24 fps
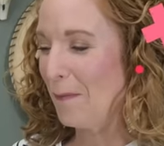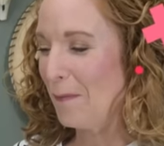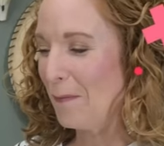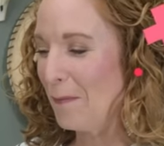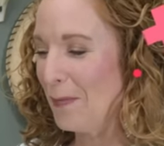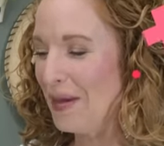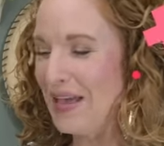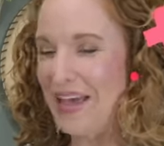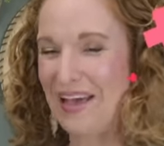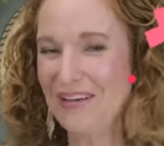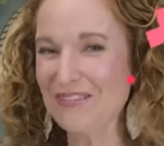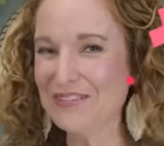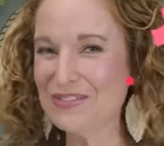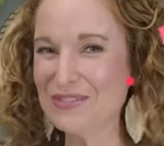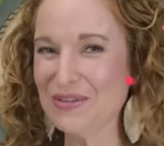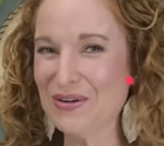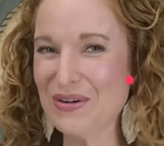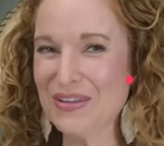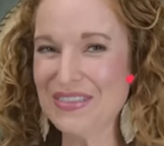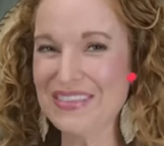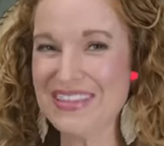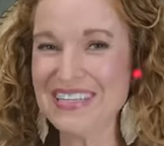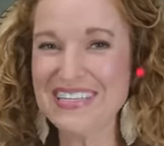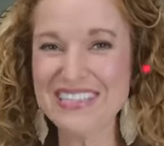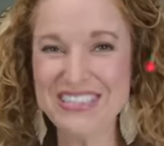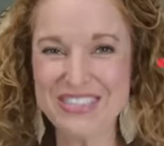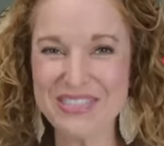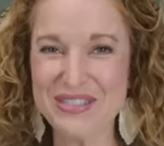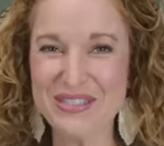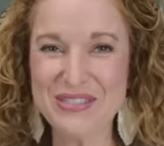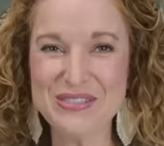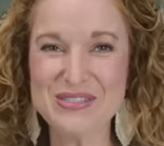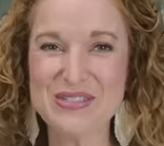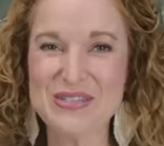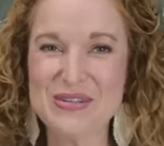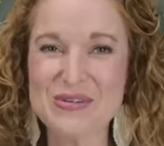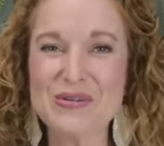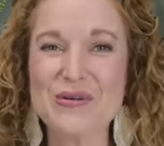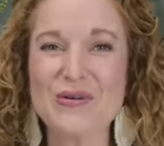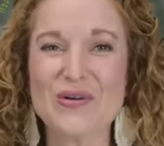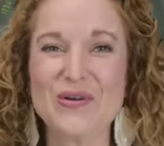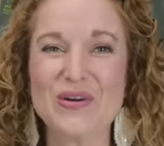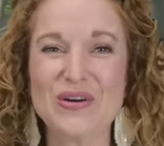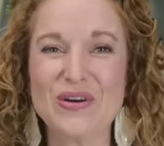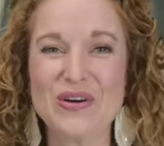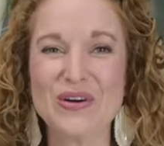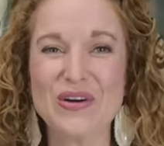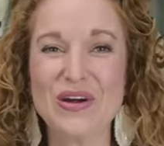We have Dorothy Jean
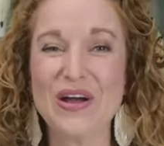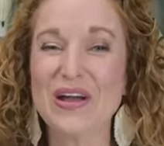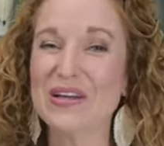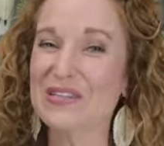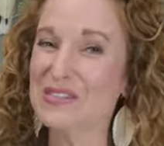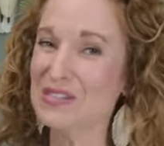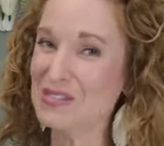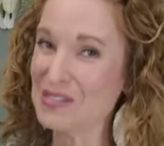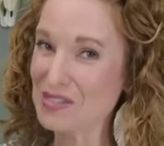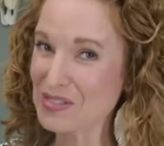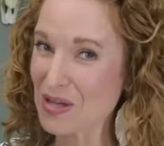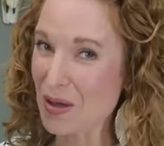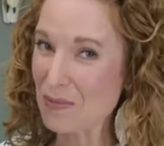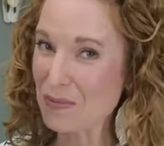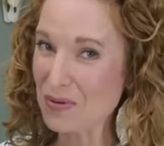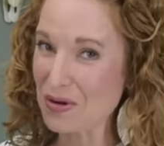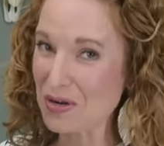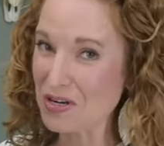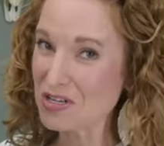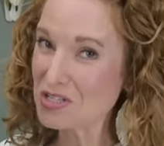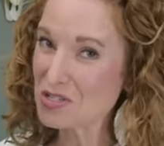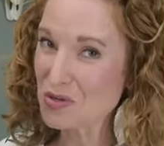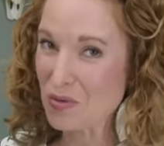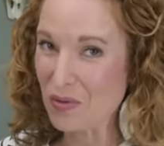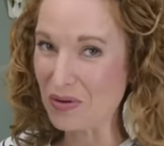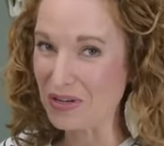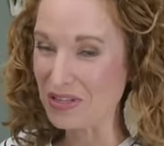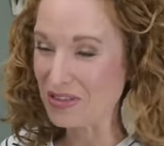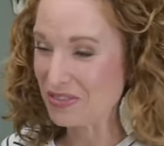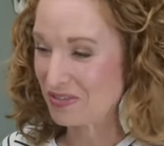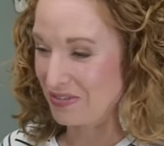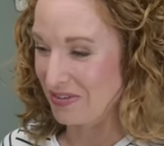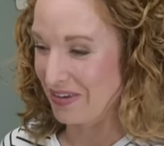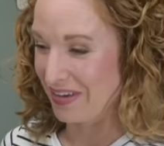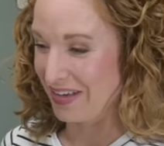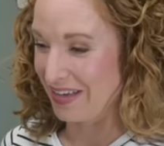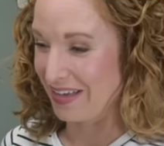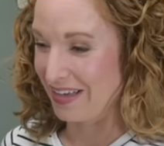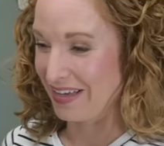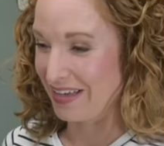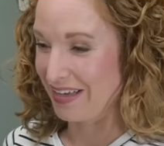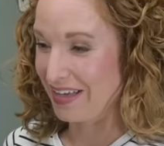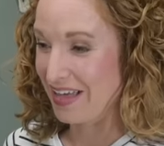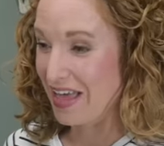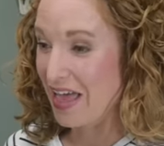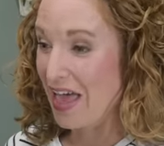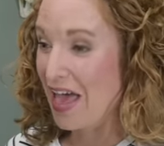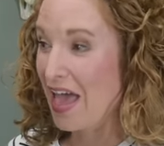Decor Summer
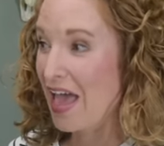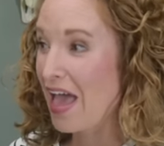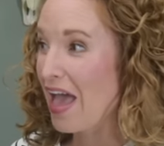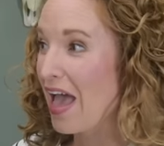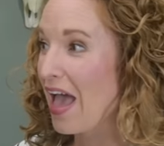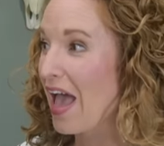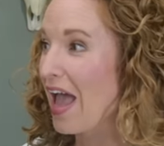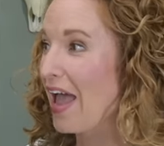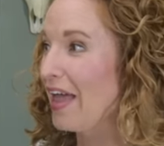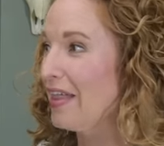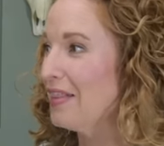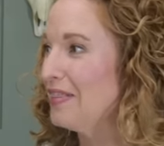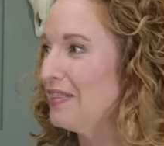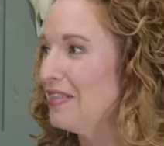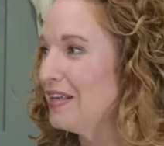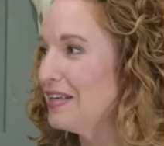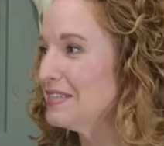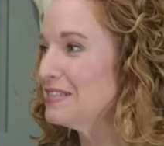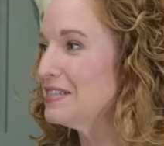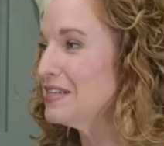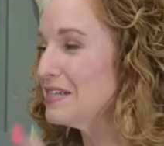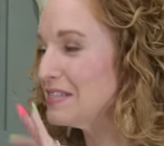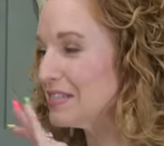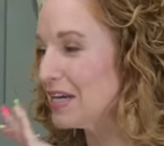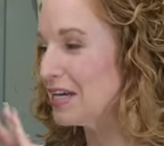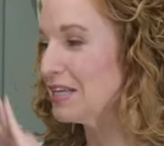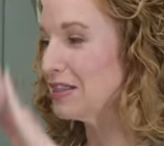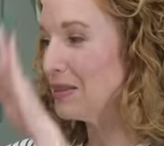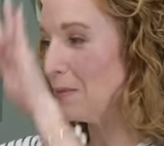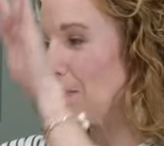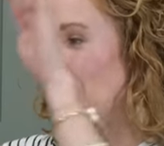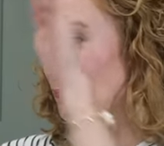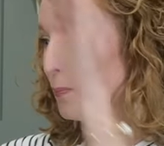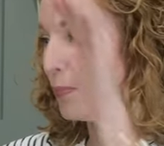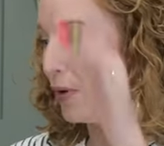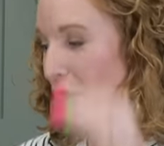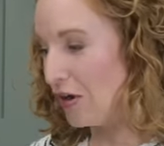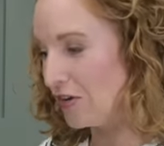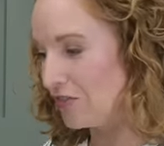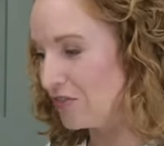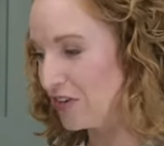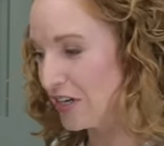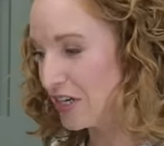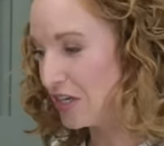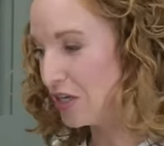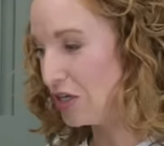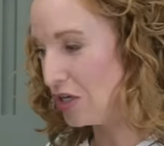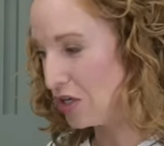23, and this is like the
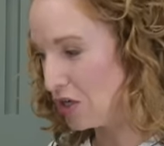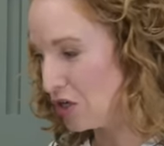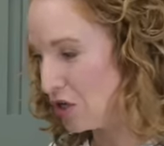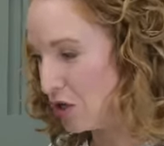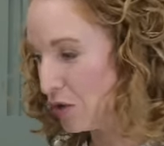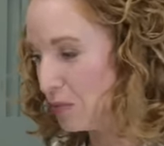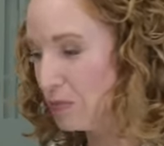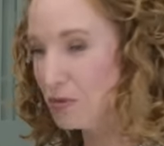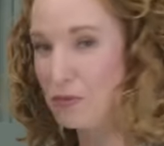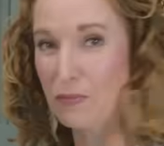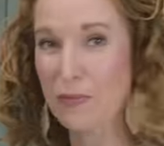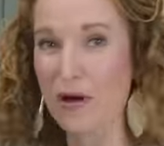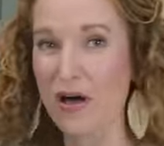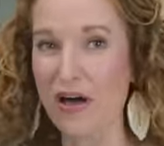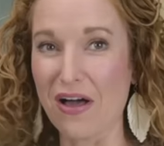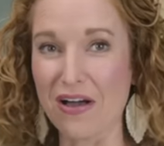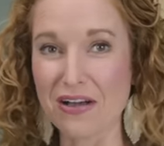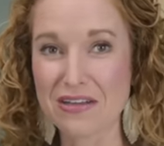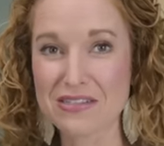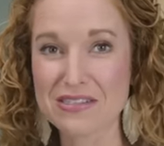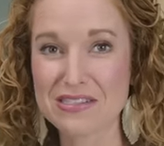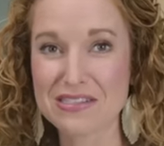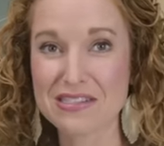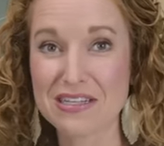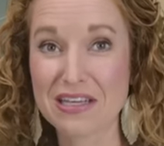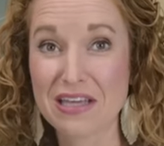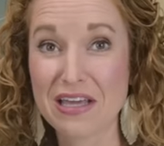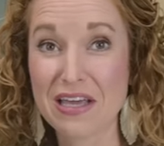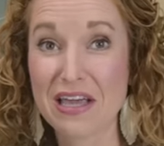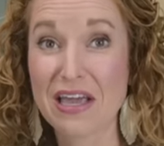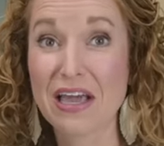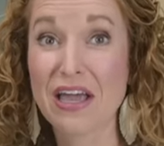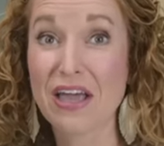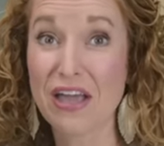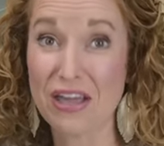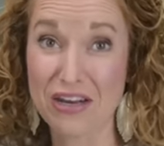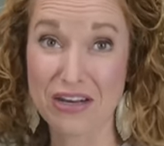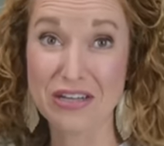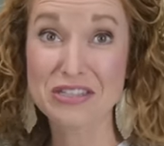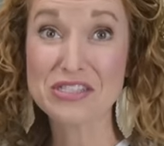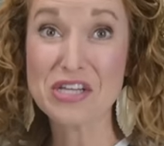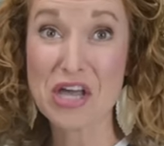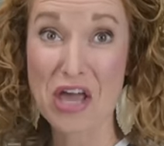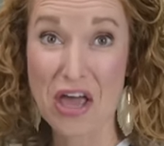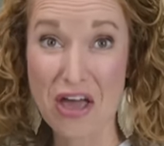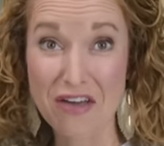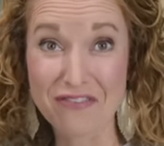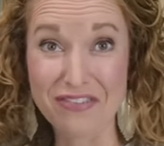perfect cubed box, and
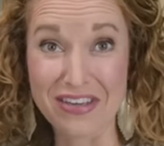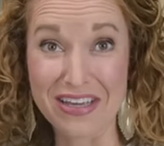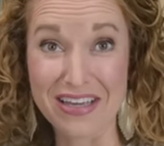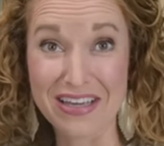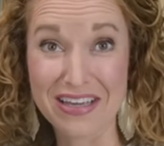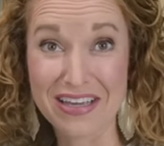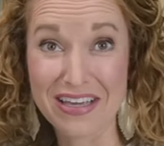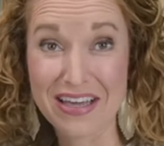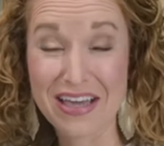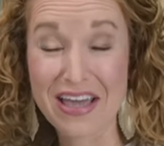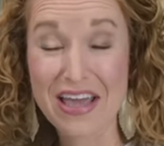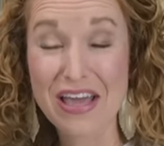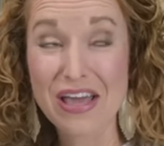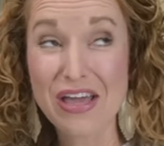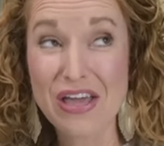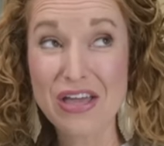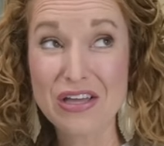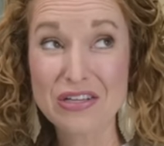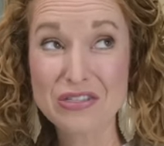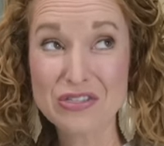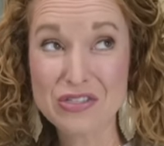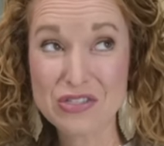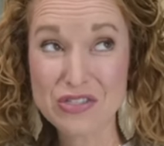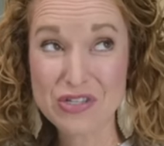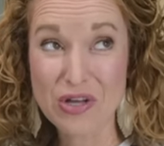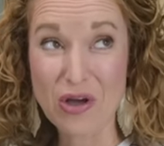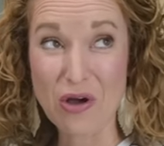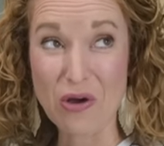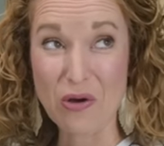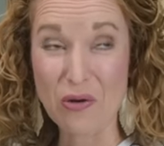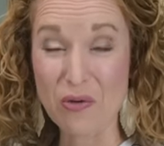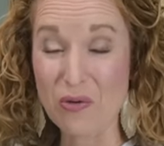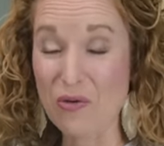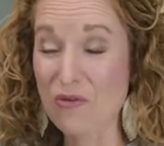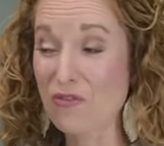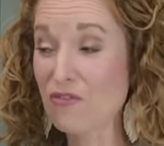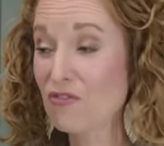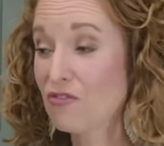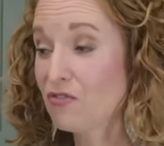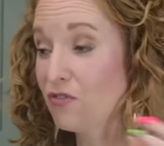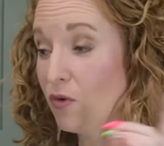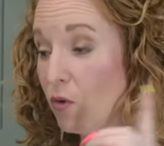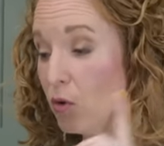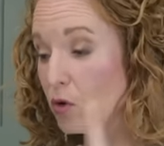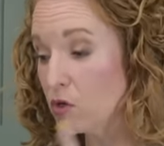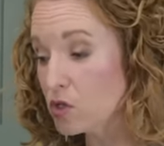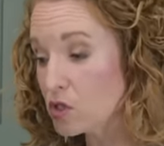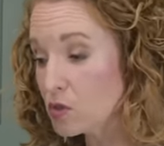it's heavy. So,
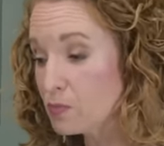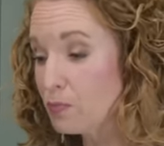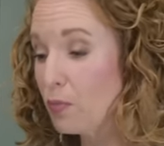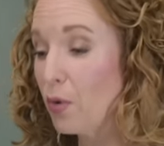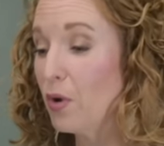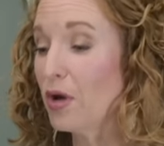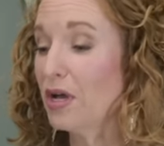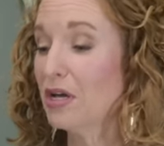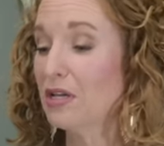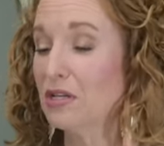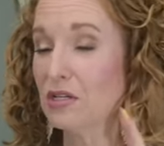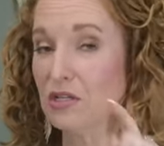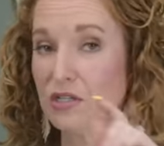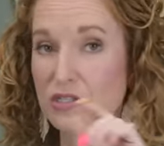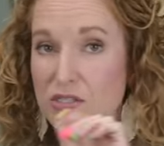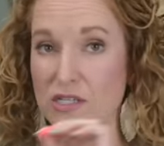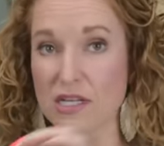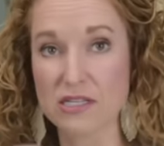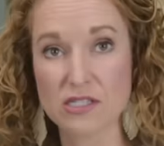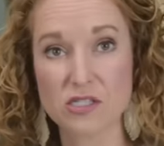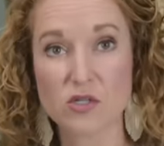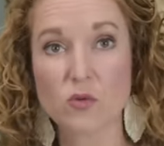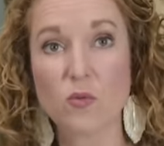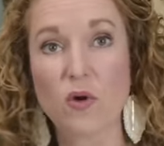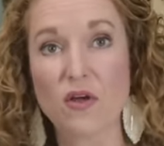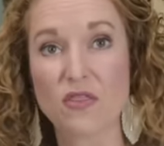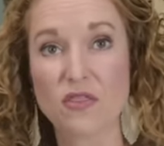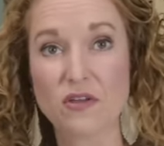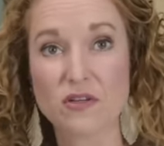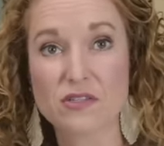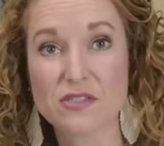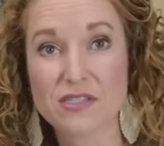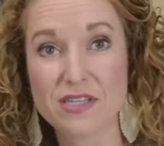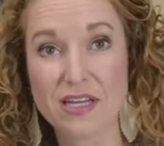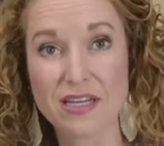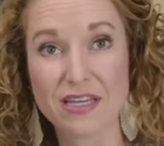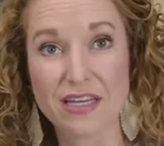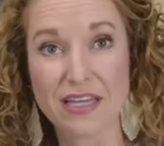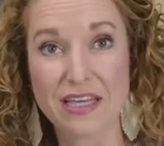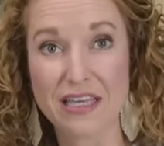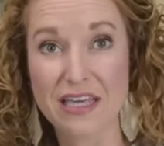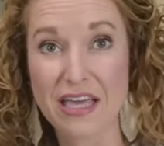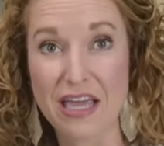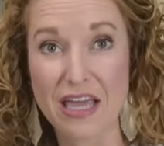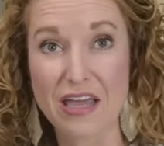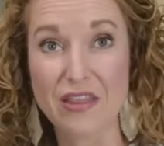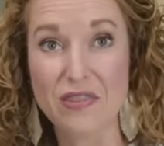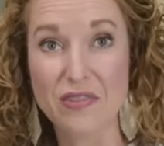full spoilers as to what they're
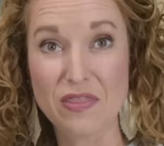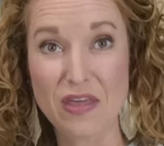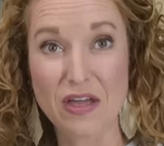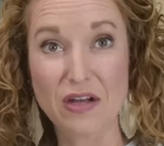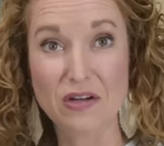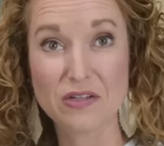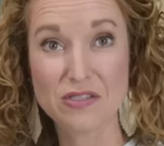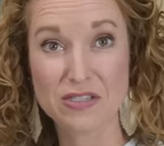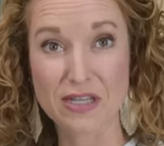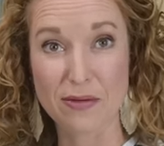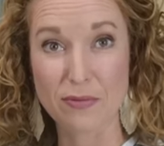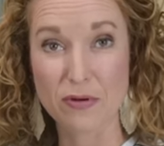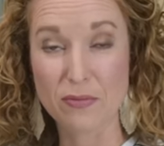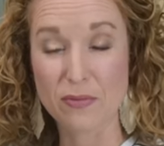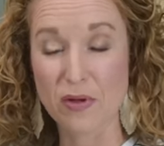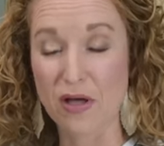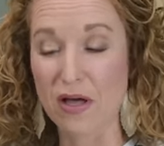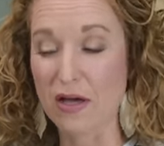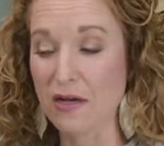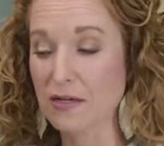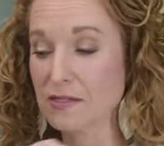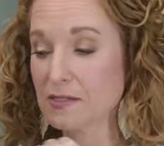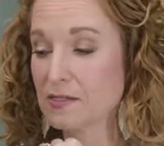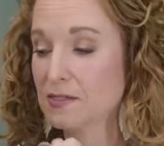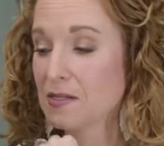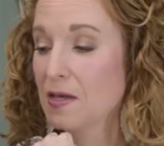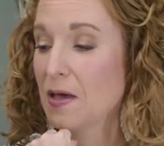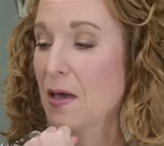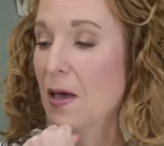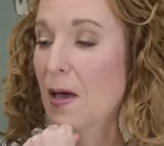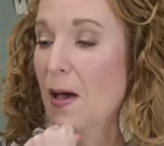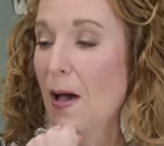sending in their summer box.